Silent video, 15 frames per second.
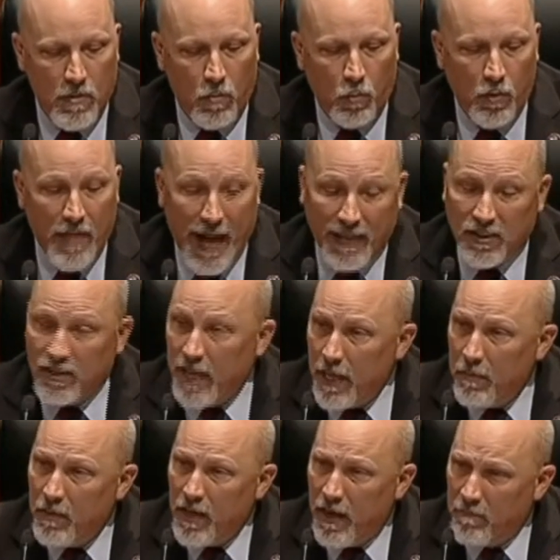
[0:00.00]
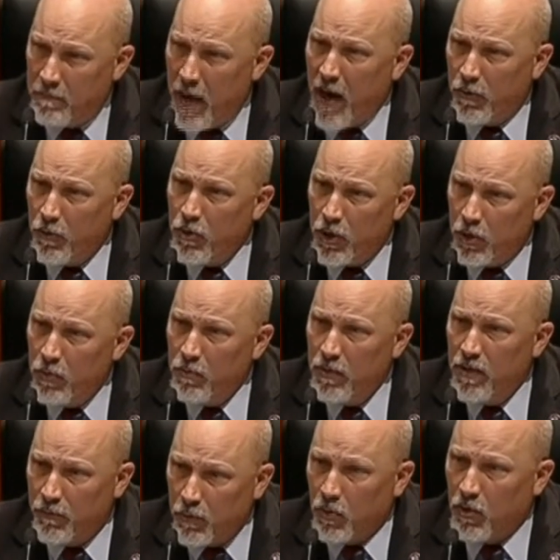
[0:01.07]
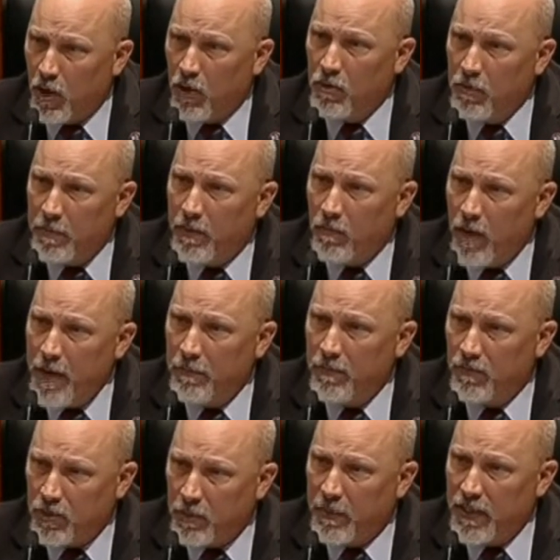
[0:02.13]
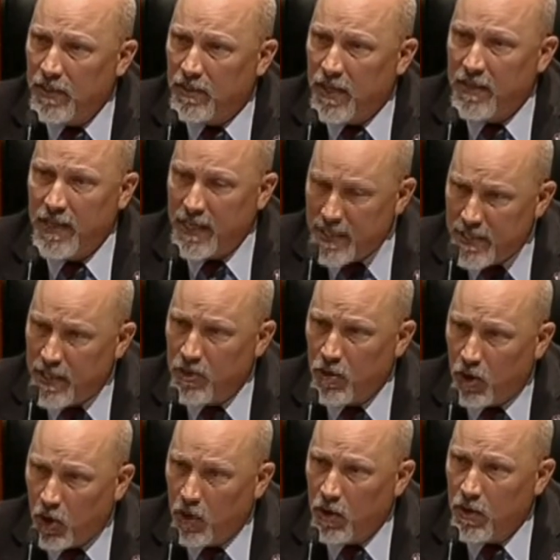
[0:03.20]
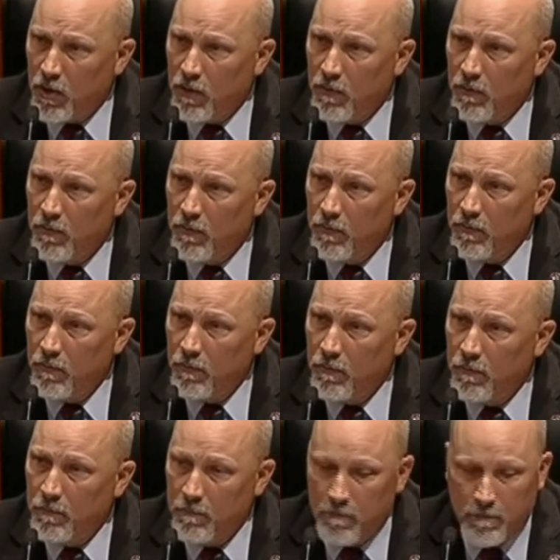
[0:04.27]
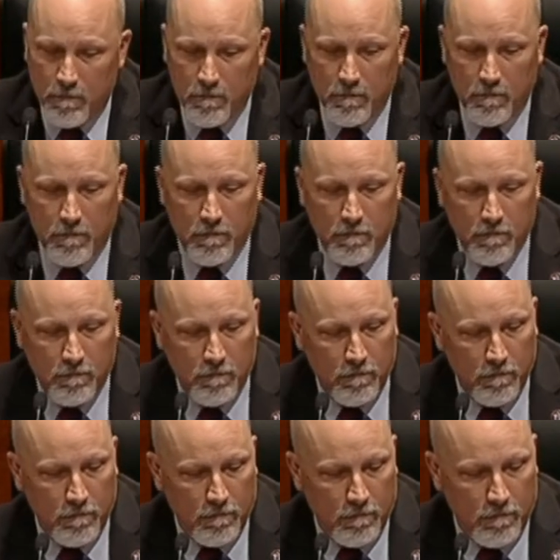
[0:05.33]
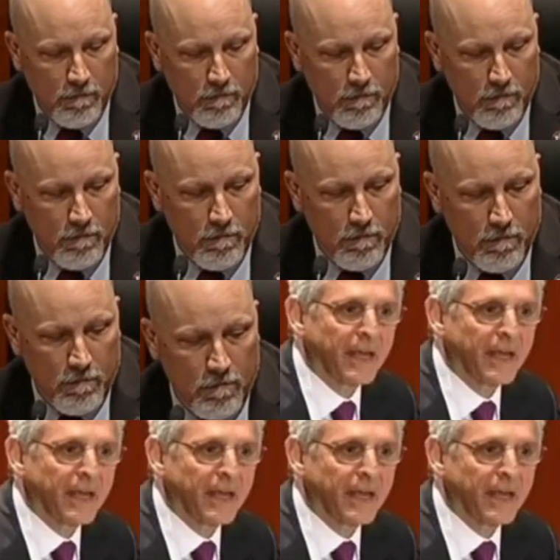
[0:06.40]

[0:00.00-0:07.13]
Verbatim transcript: Would that statement have bothered you if your daughter had been raped, if somebody said that it didn't occur? Again, I, I, don't know anything about the facts of this